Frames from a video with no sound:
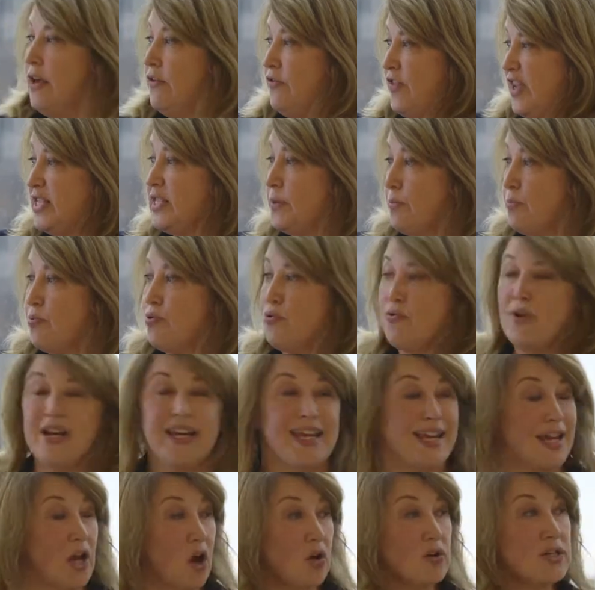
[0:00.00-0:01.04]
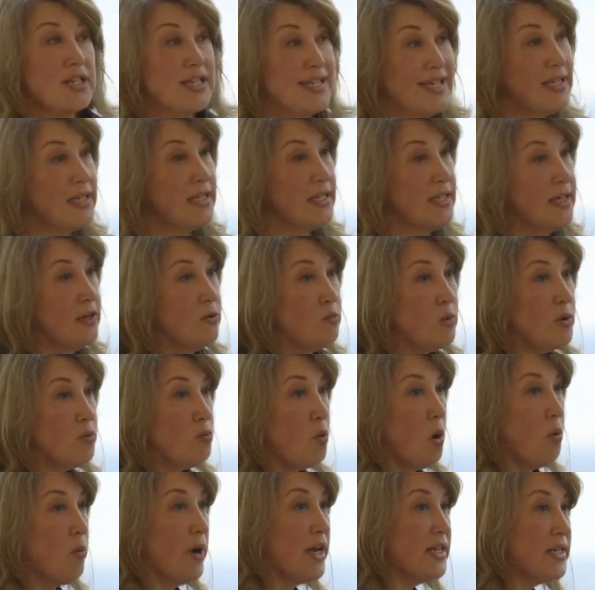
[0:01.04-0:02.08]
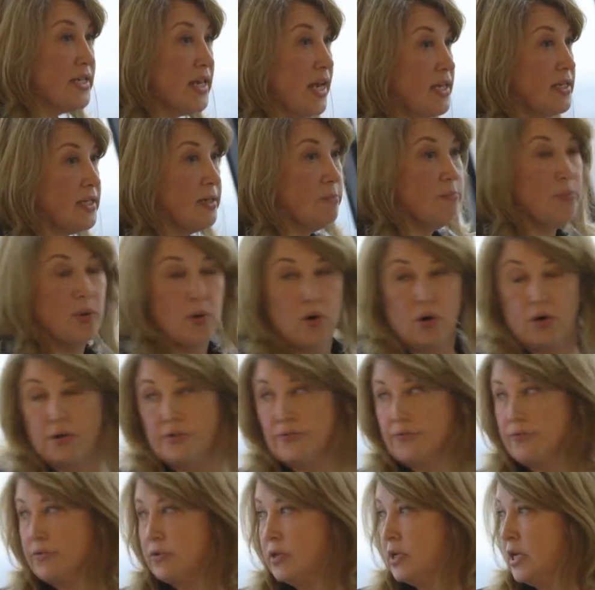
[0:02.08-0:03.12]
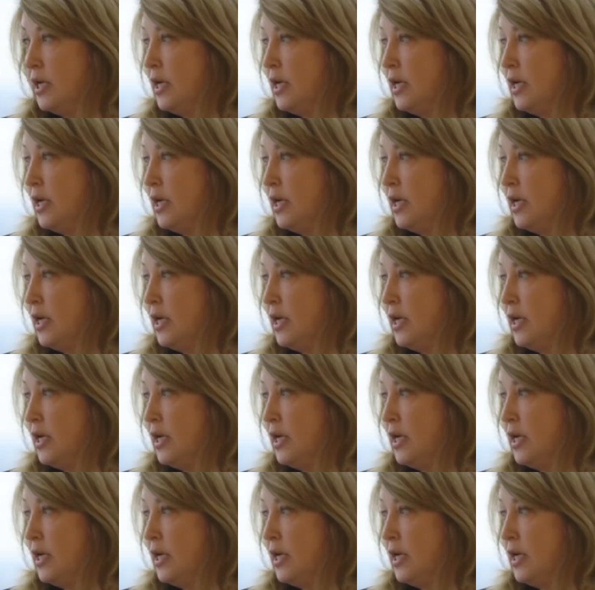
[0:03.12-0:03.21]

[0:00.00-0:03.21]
these are pretty consistent with what we're saying is important.